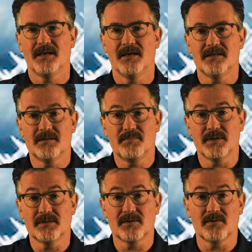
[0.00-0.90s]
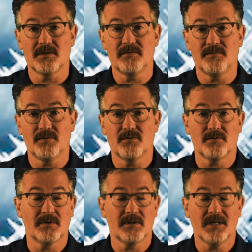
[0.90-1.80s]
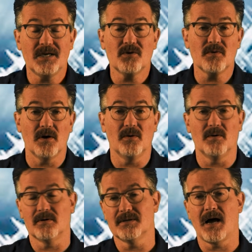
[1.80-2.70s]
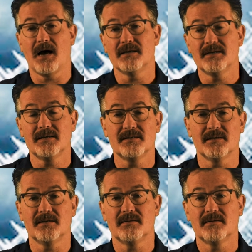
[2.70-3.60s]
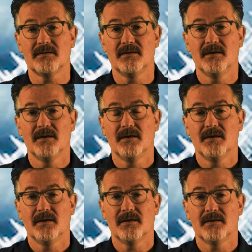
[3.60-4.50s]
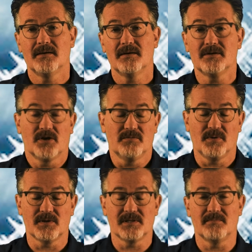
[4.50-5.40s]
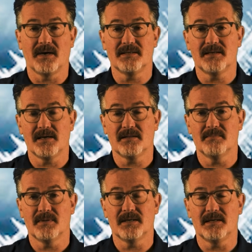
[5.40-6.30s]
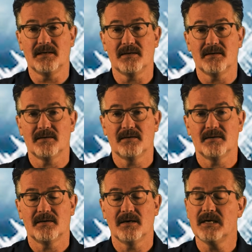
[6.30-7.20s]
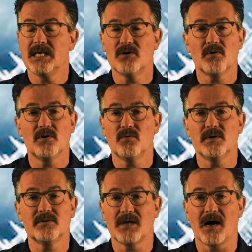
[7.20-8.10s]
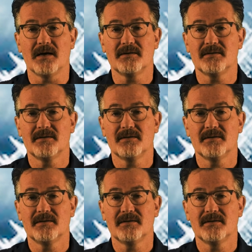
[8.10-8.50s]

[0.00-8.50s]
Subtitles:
it depends on if you're a hero or not, doesn't it? A good person might take the money. A hero will not.